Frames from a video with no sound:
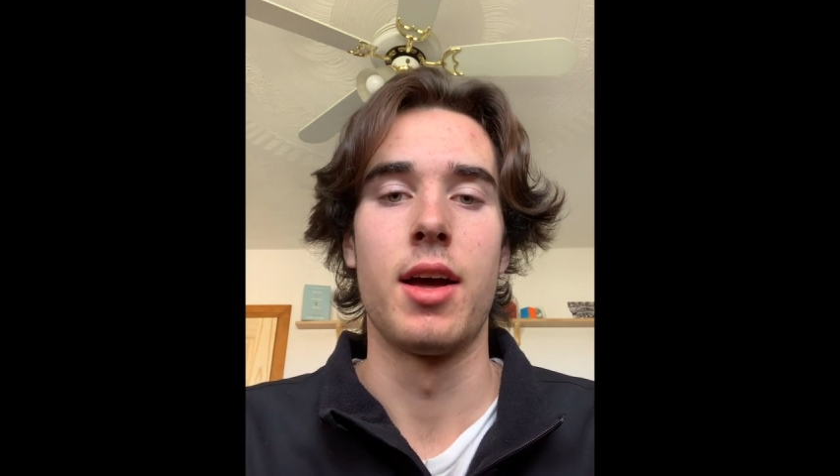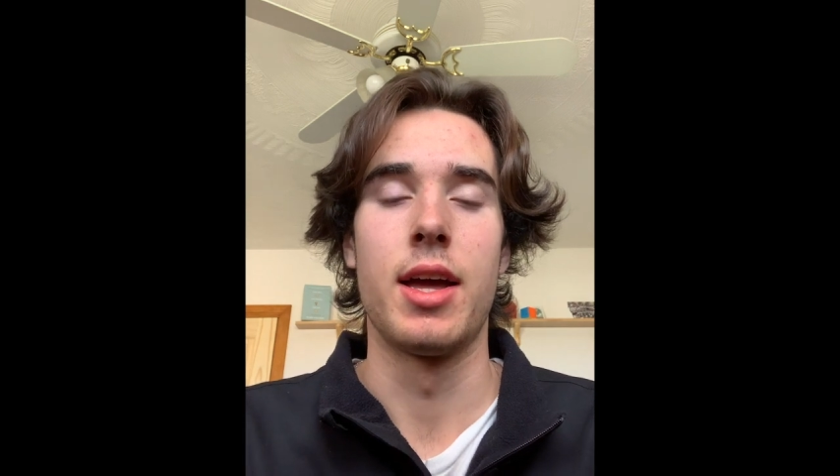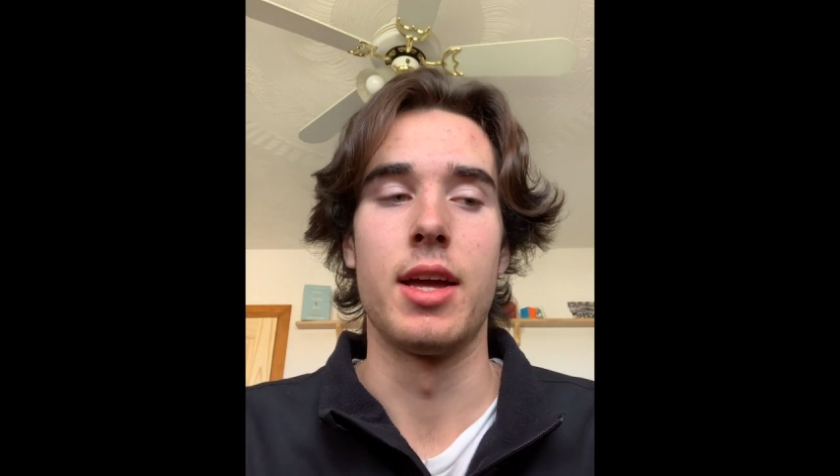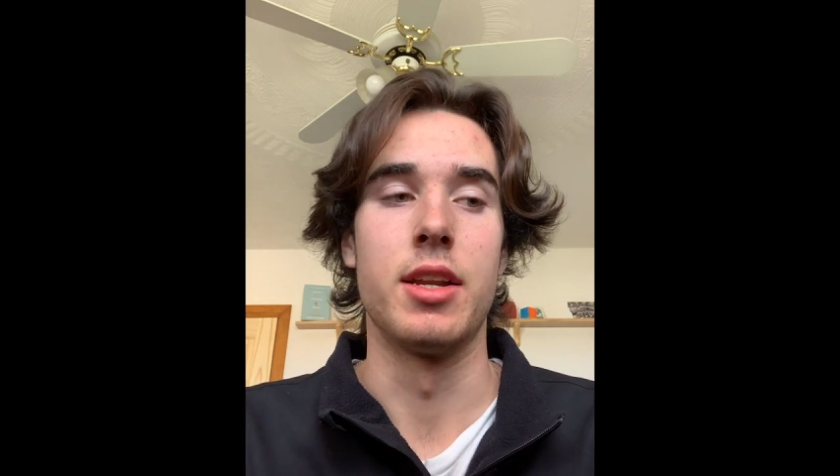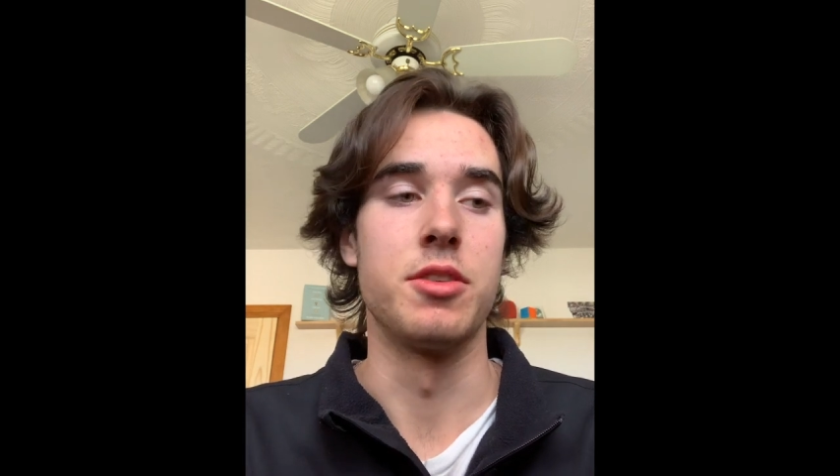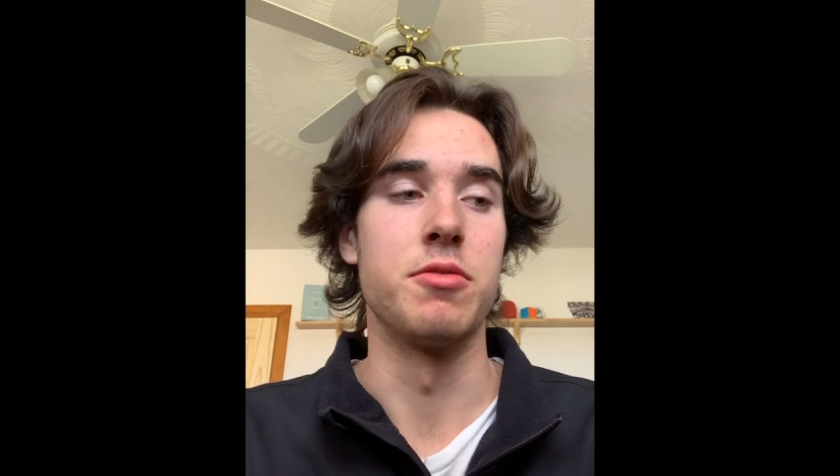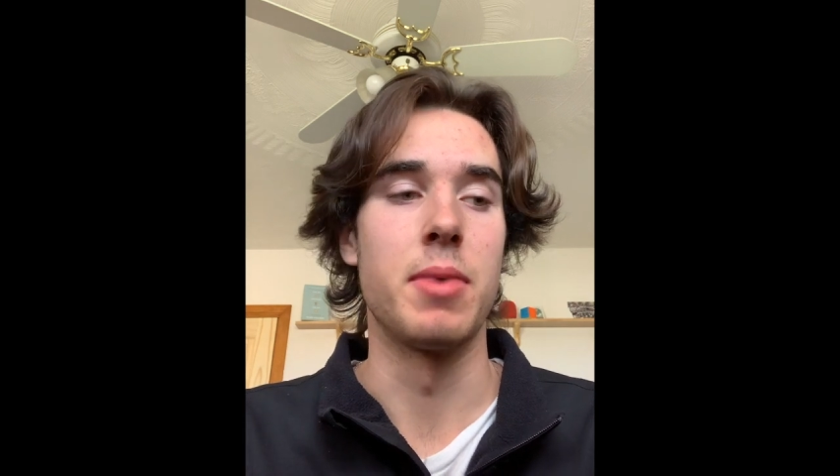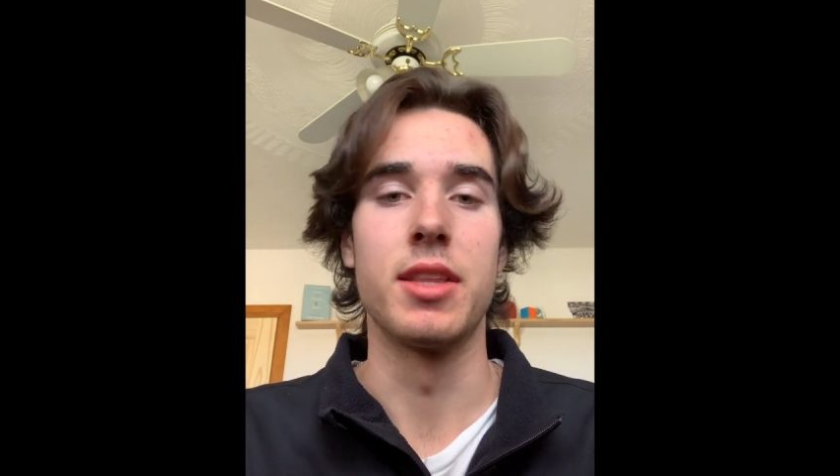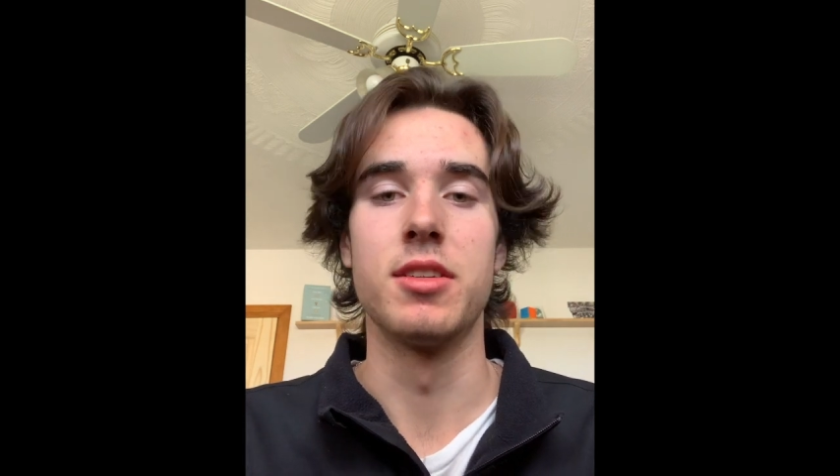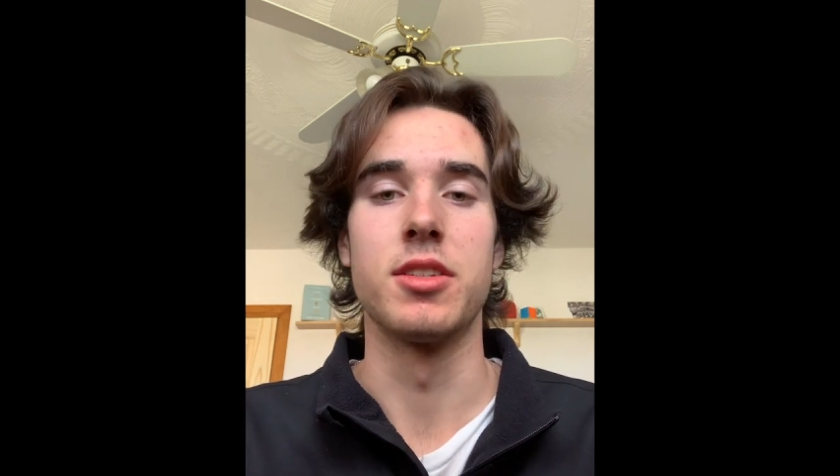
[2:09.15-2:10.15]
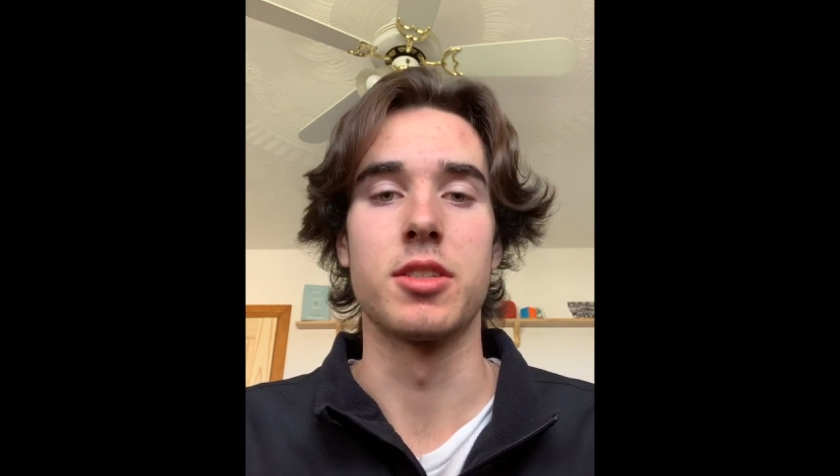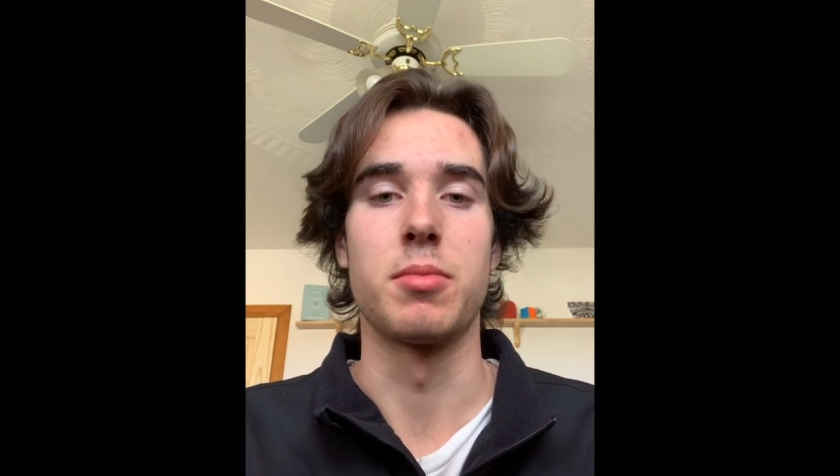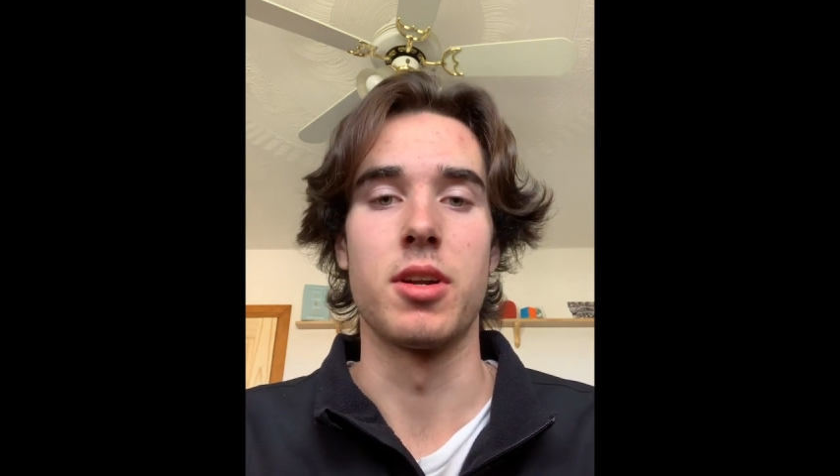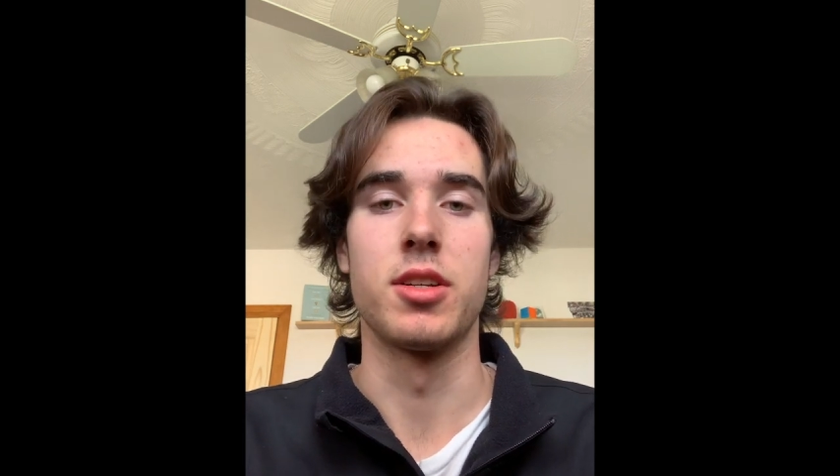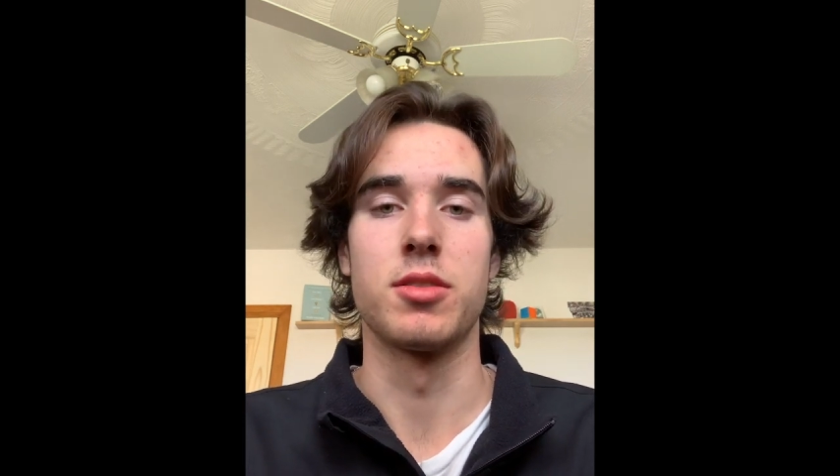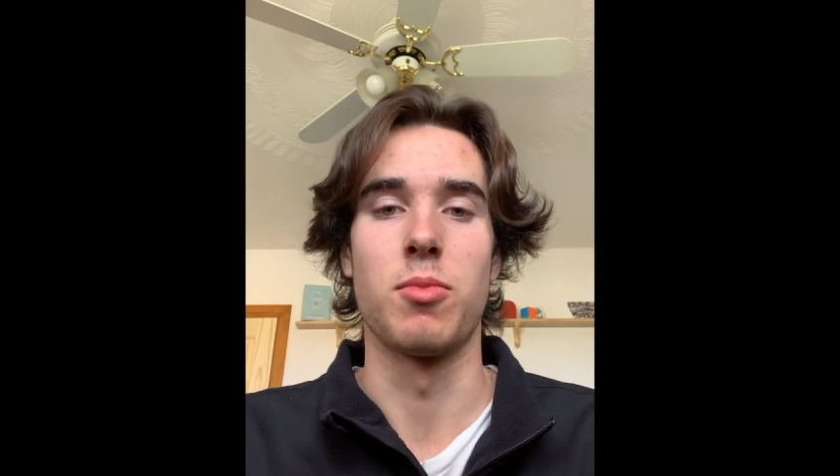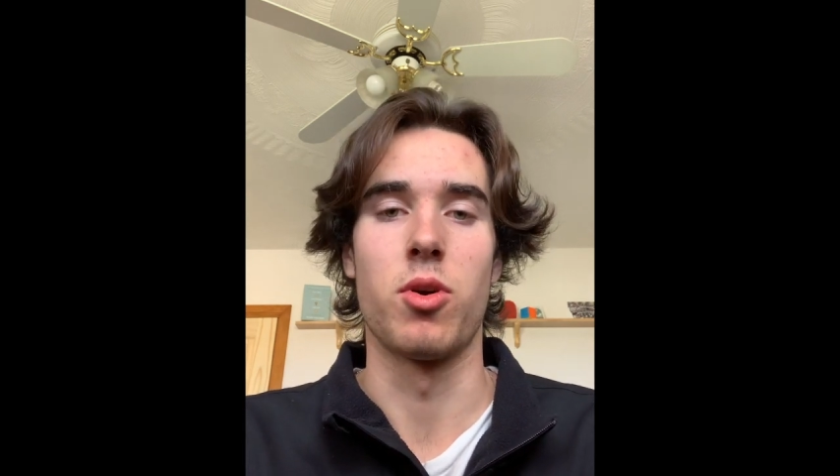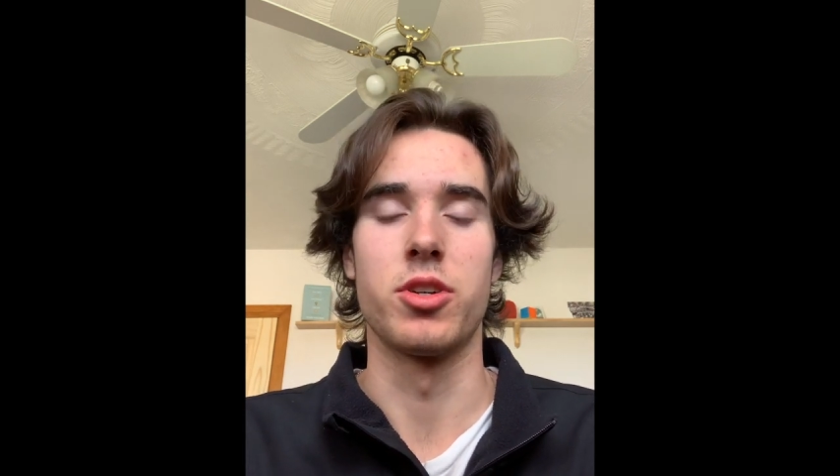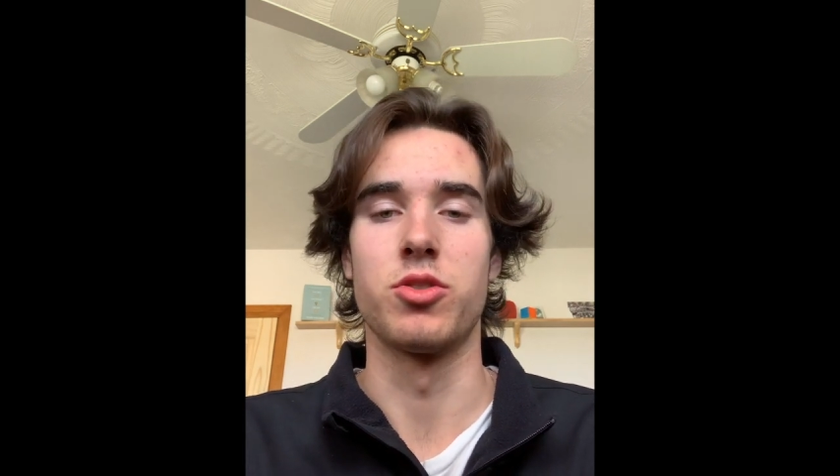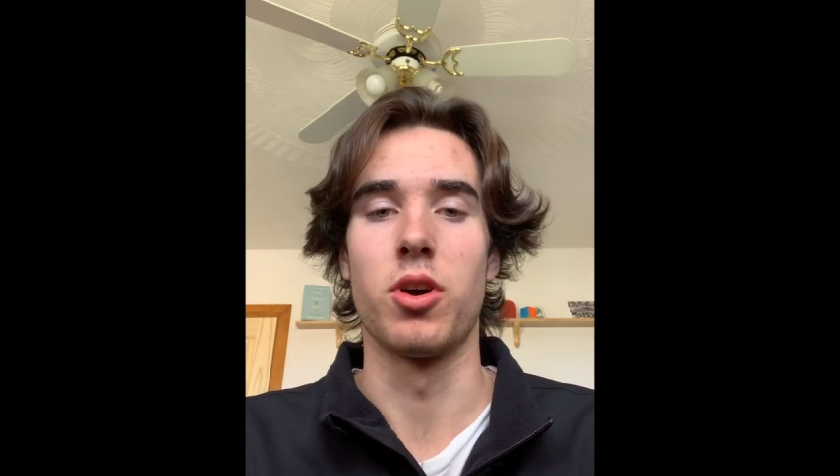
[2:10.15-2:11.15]
And you've made this experience more
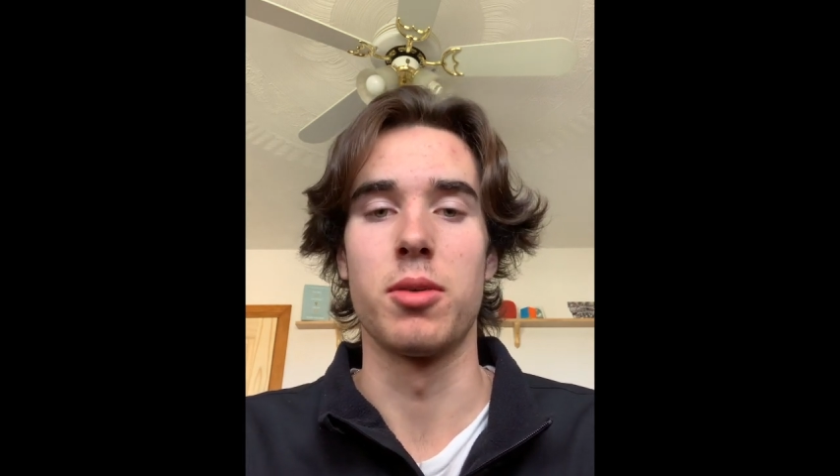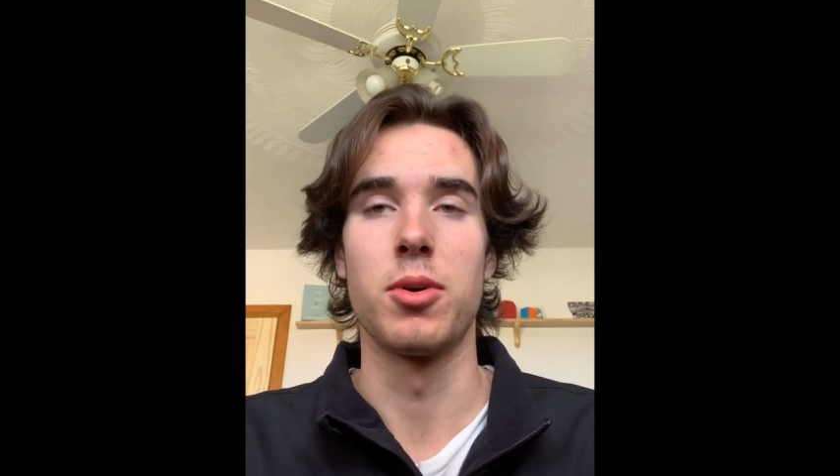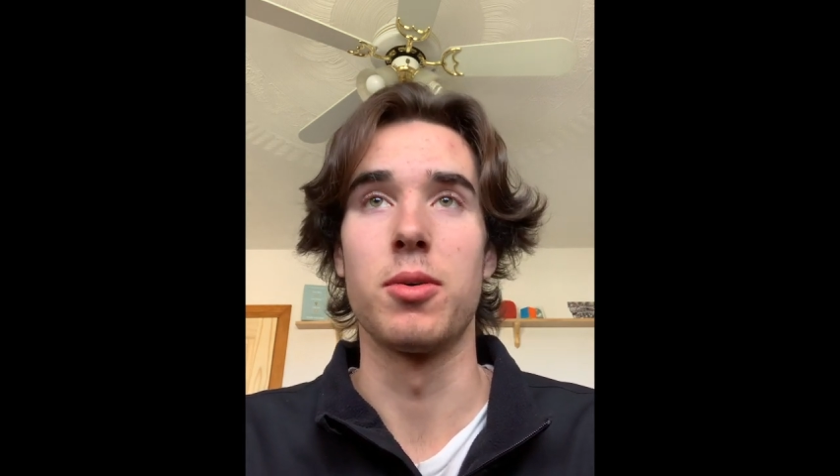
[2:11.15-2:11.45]
enjoyable,